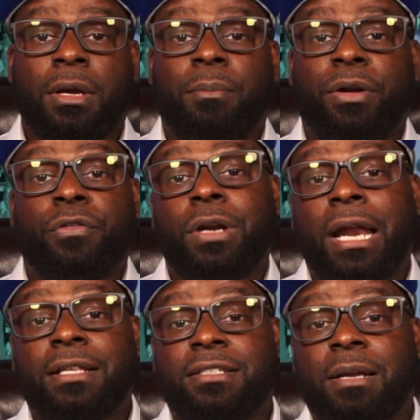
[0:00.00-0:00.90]
But if you're not
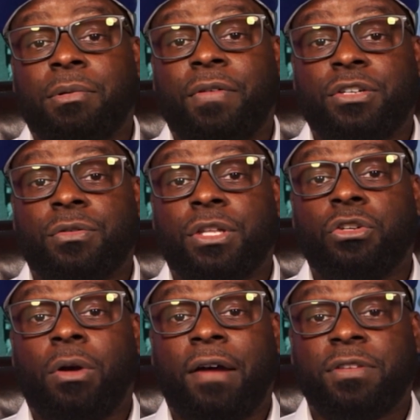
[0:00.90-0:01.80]
a disabled veteran, then
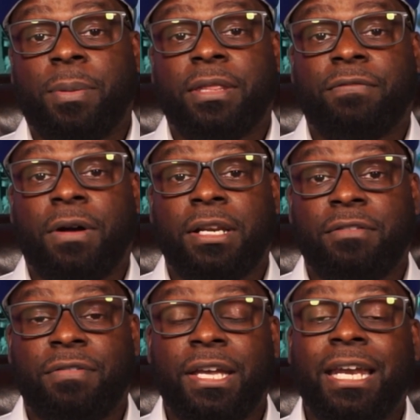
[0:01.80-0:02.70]
you'll have to pay the funding
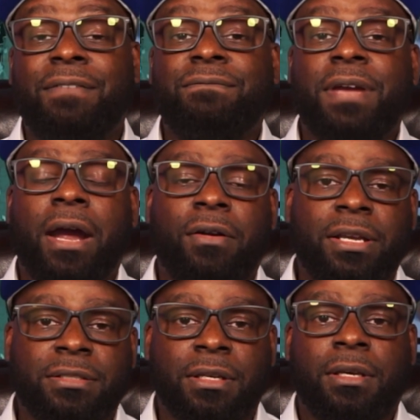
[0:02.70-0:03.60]
fee. And it
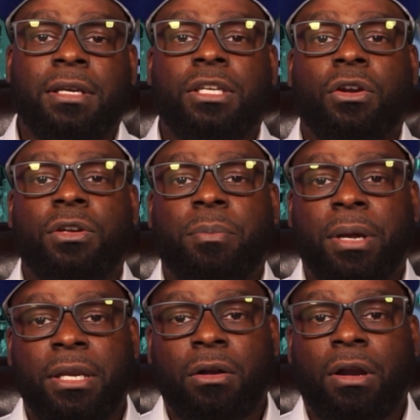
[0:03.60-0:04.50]
varies,
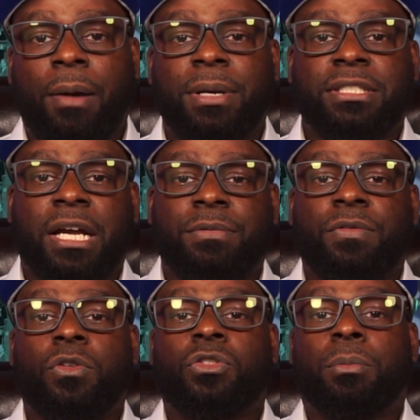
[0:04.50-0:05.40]
depending on how many times you've
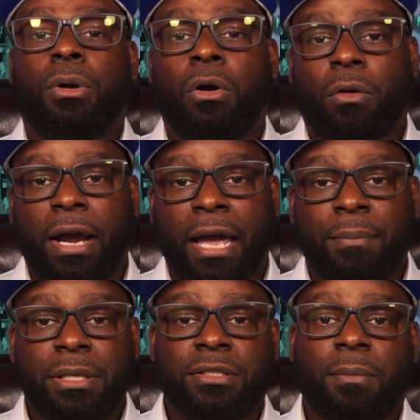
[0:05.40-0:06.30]
used the program
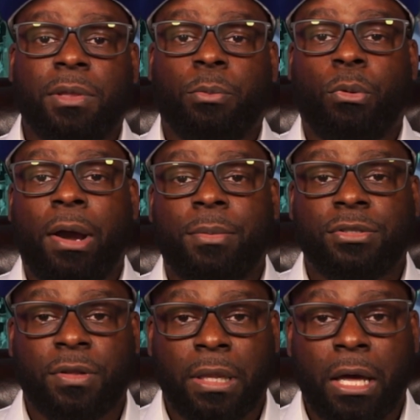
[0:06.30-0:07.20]
and some of the parameters
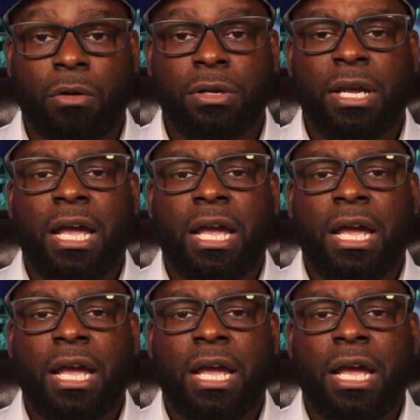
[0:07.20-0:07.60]
of the loan.